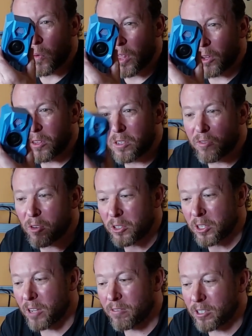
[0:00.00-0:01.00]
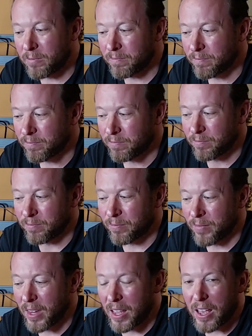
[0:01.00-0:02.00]
without this front cover
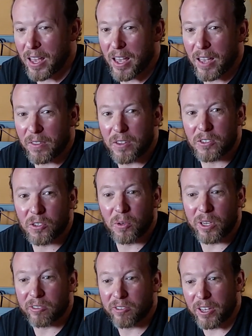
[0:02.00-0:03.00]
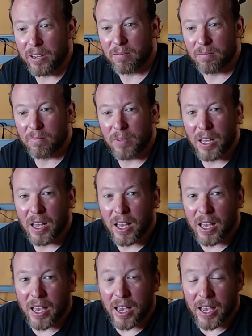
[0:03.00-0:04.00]
and this cooling fan,
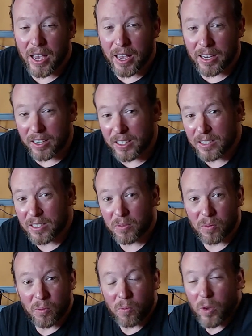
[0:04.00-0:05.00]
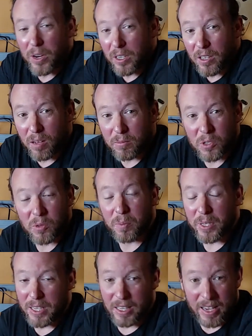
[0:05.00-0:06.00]
at least when it comes to
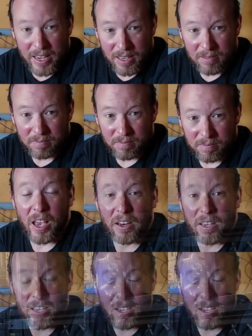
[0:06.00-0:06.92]
PLA. And